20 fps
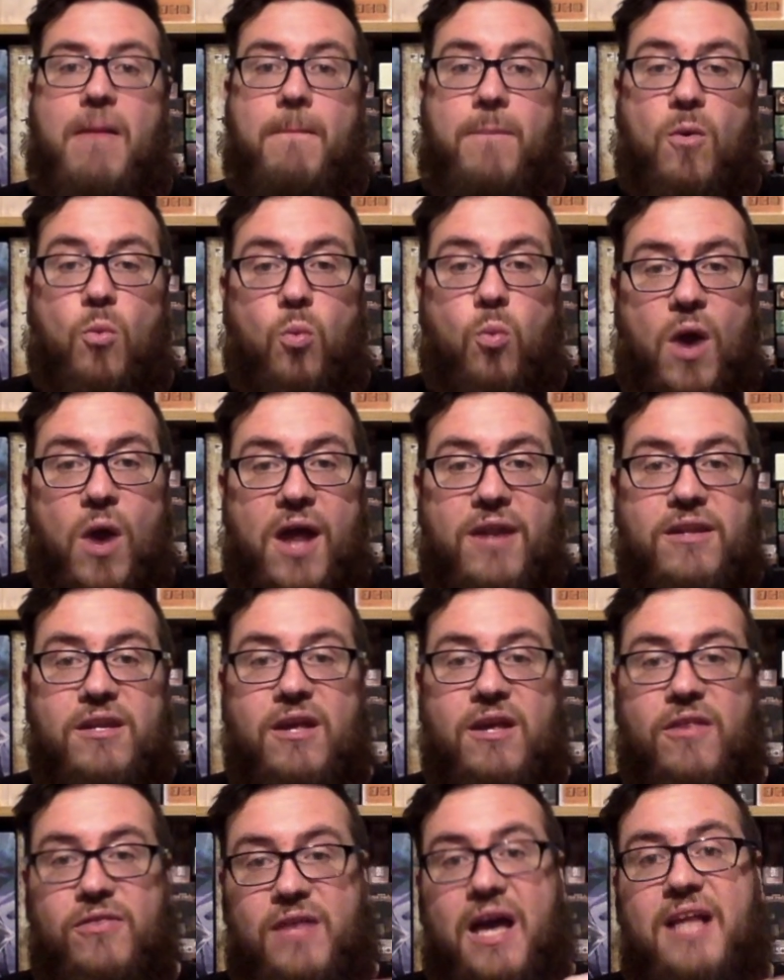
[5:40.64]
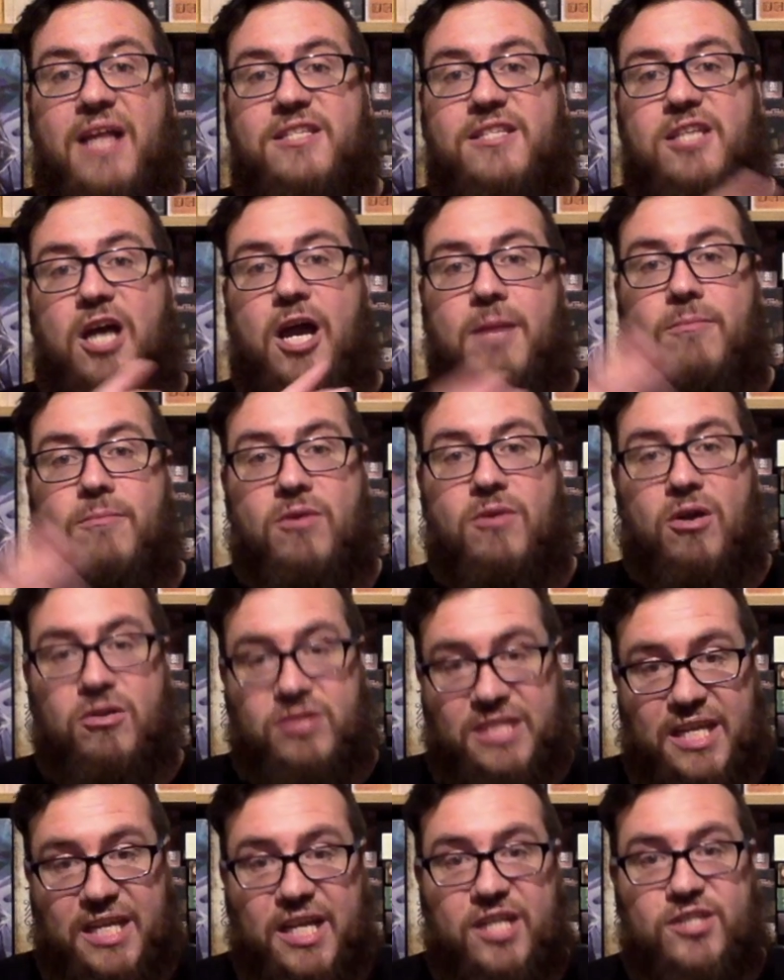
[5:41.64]
But when that time
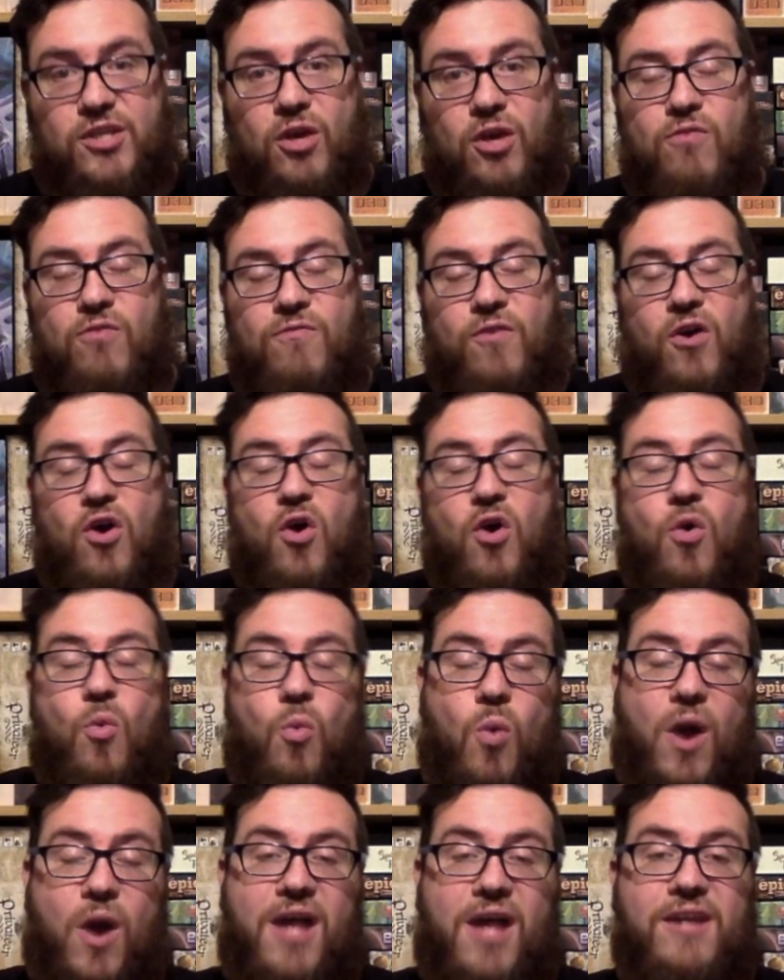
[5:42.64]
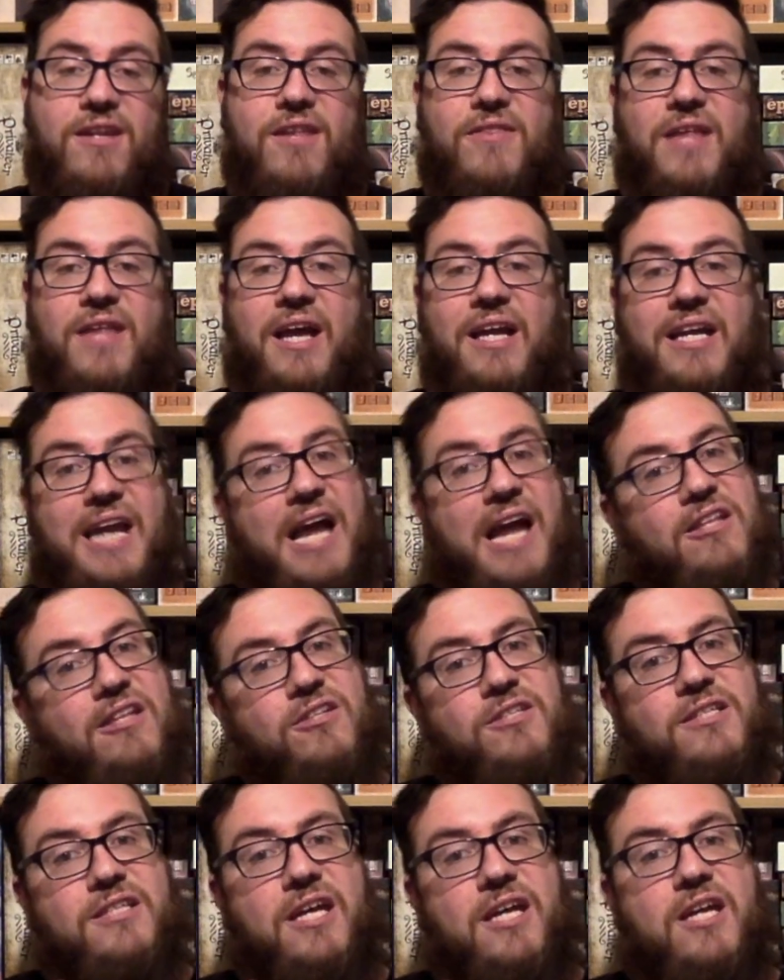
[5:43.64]
ticks over, when that
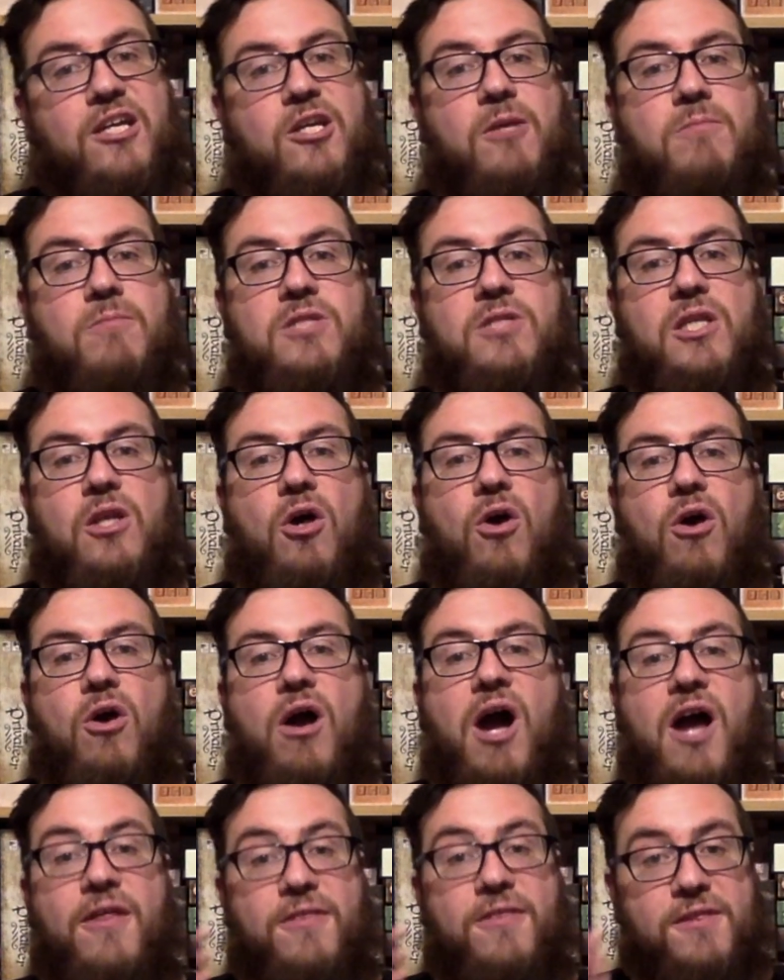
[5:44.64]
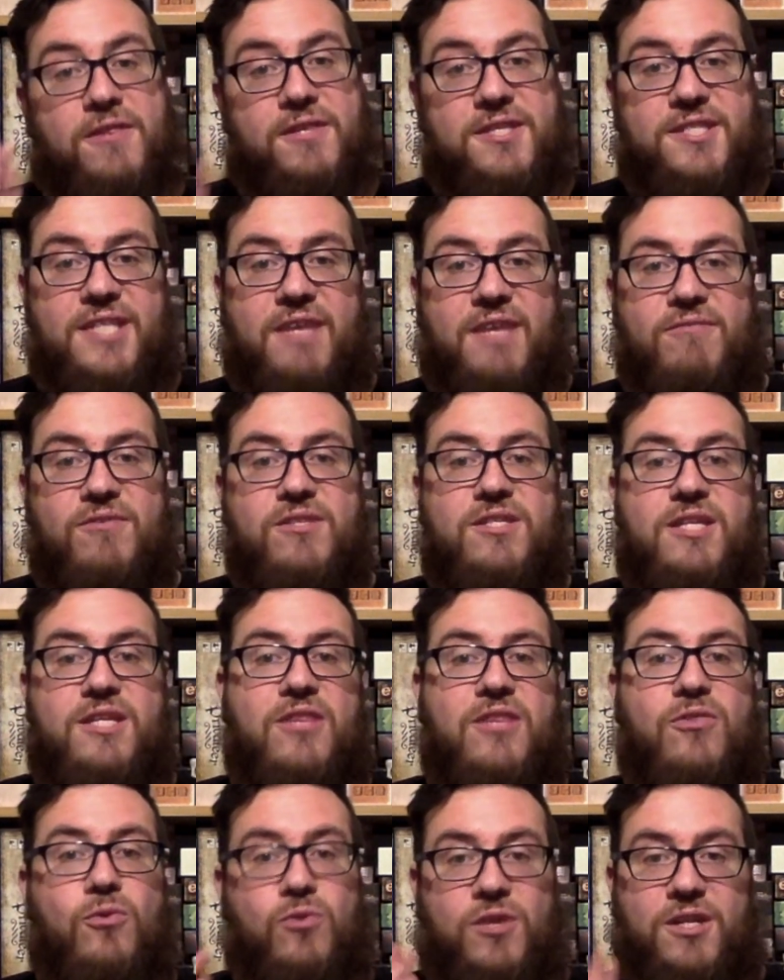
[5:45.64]
calendar date comes along, either the
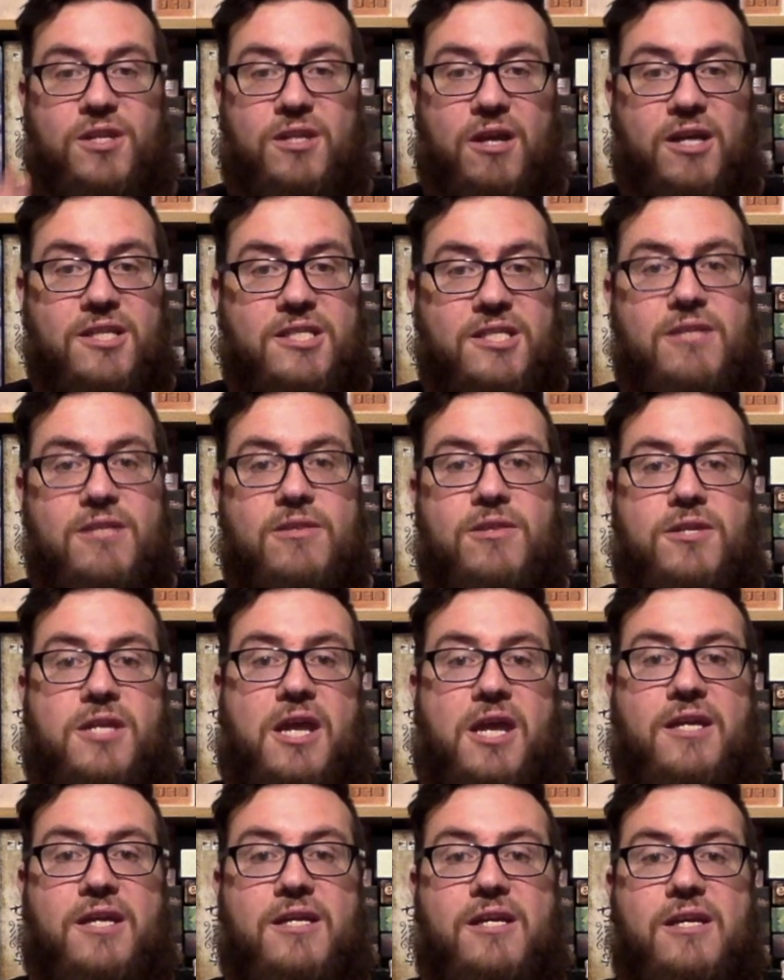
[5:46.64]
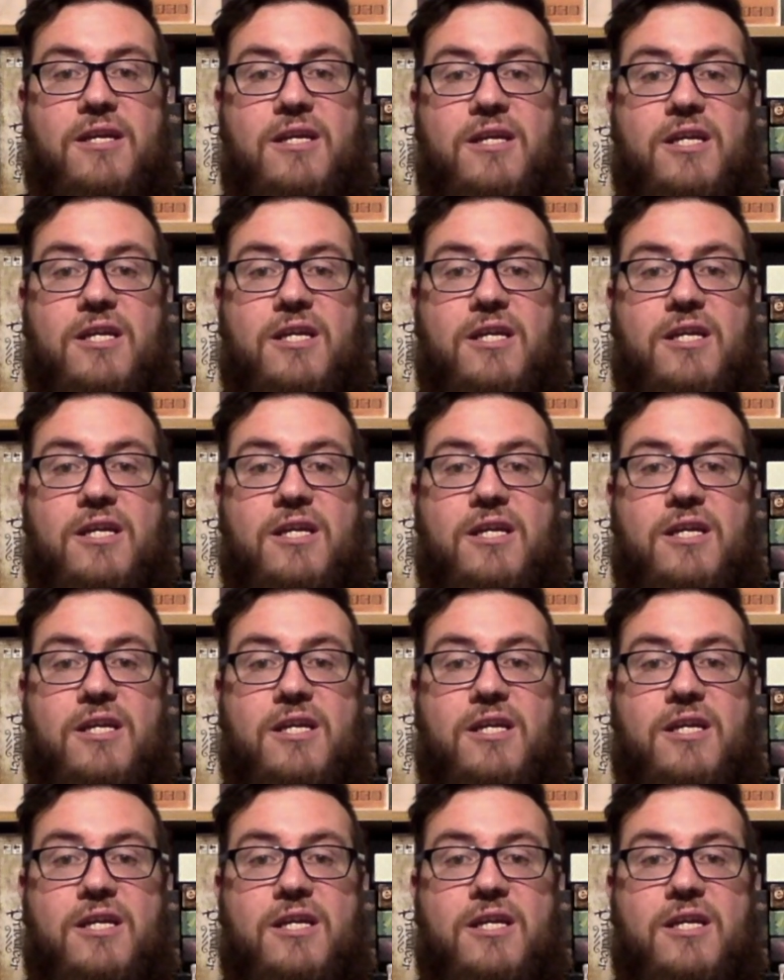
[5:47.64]
17th or the 19th day,